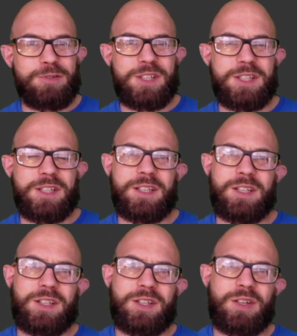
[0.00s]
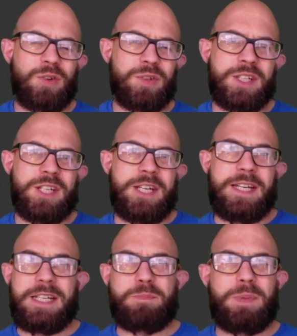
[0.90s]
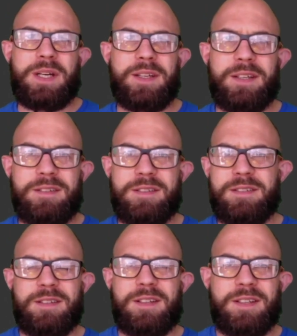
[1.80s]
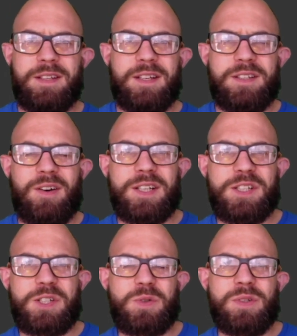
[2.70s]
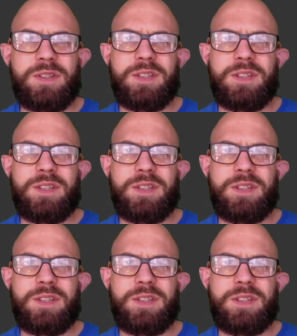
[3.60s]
Just that God is bigger than a dinosaur.